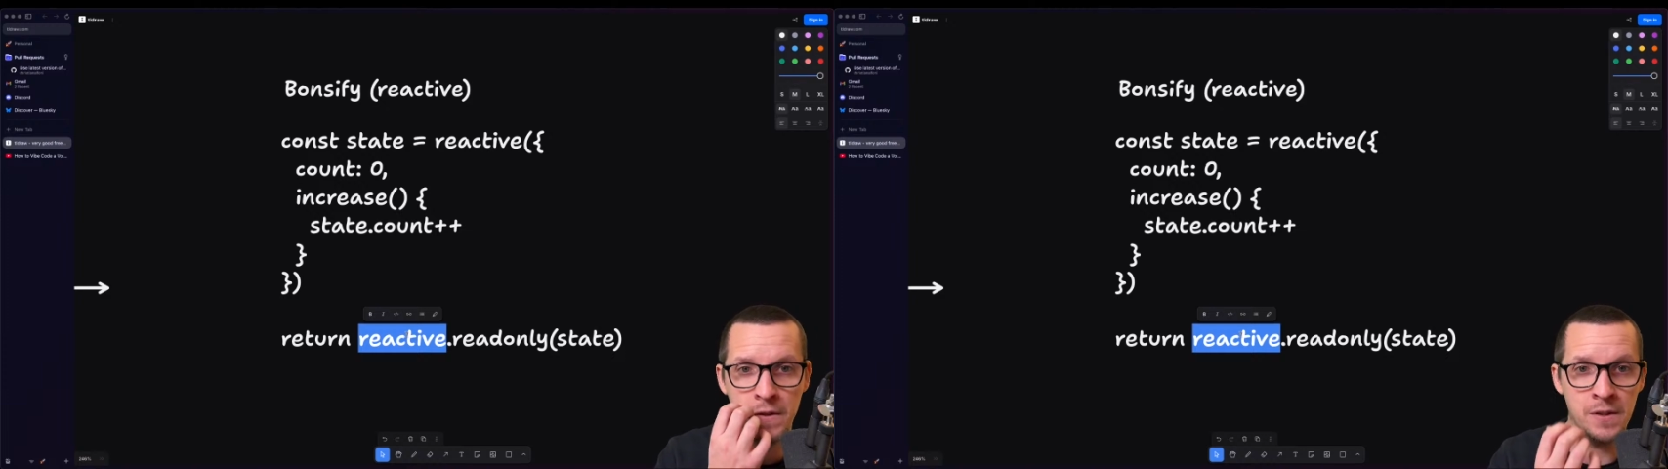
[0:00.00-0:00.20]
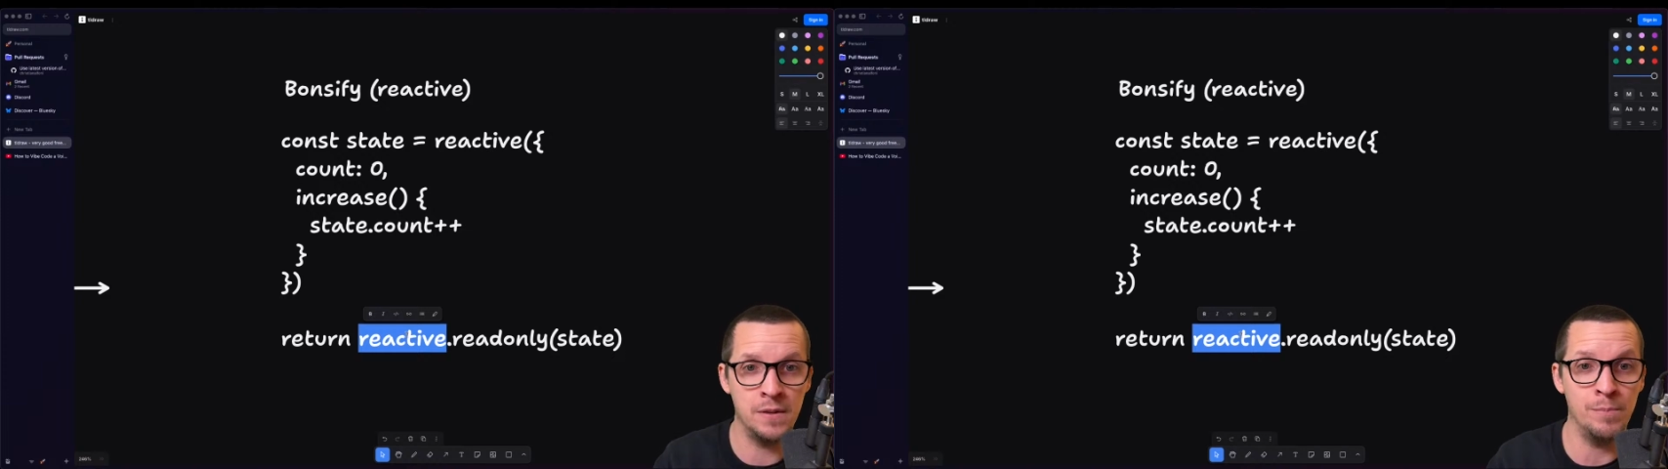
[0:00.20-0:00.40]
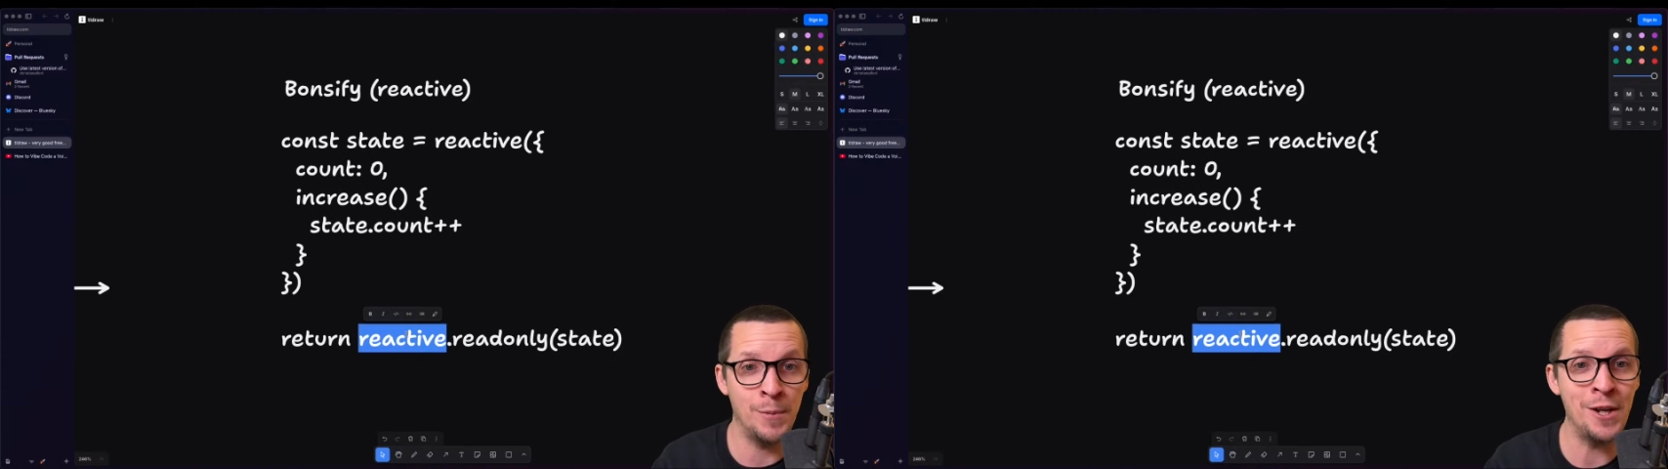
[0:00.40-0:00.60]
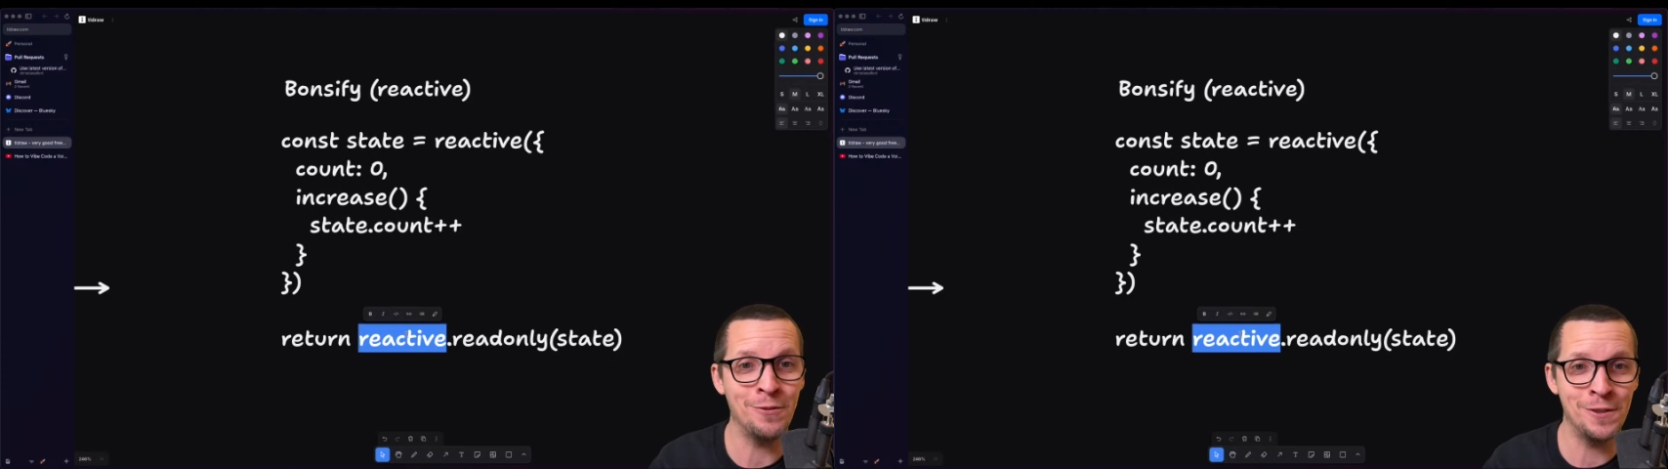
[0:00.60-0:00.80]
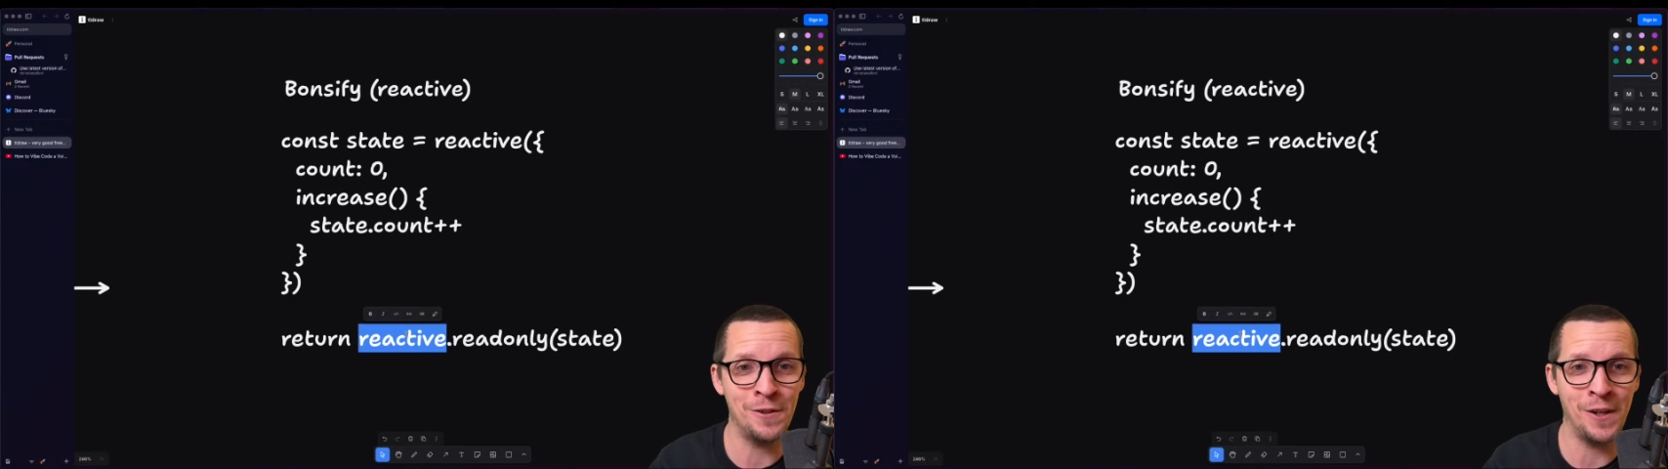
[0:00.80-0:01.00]
Because my
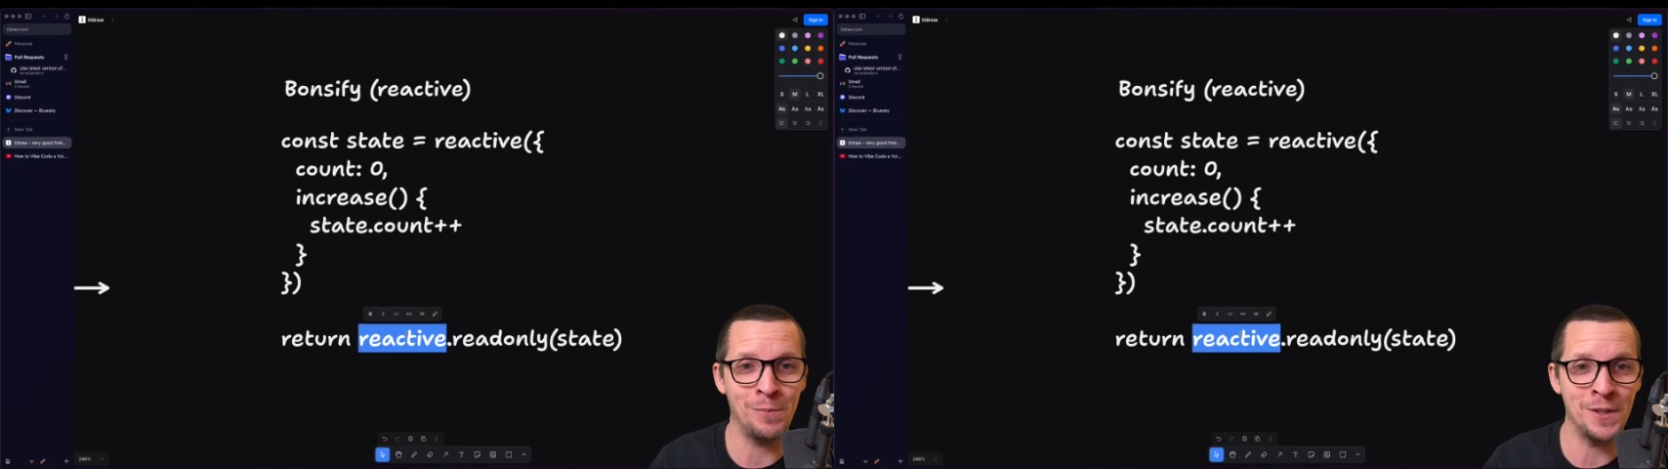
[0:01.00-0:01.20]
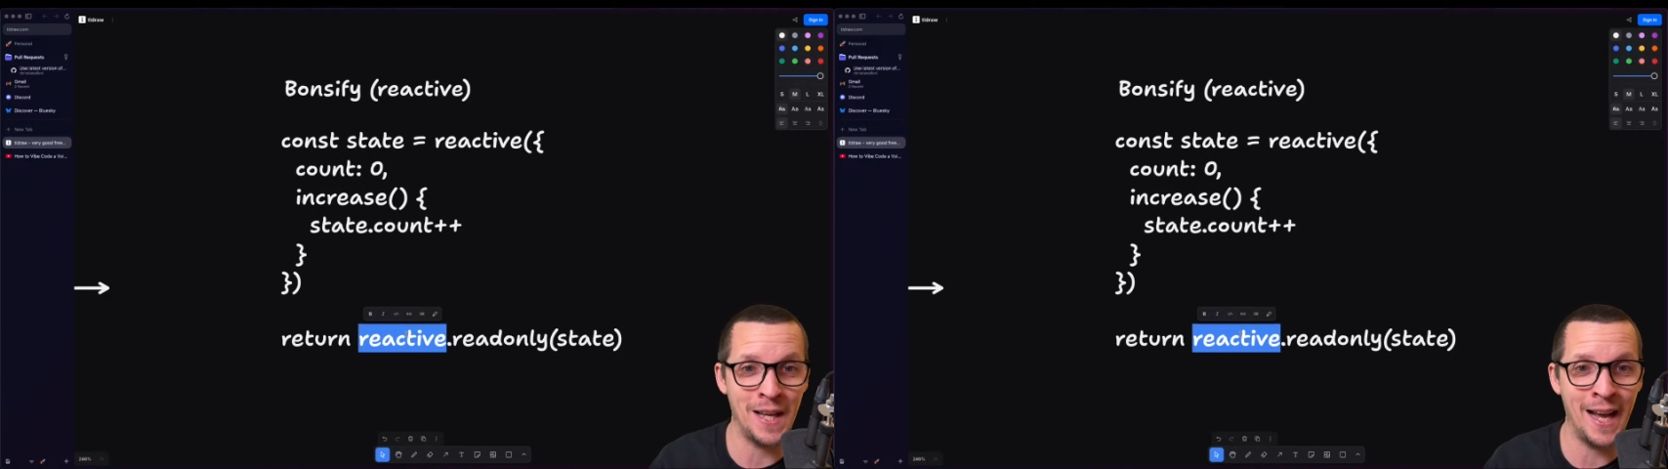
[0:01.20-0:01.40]
constraint was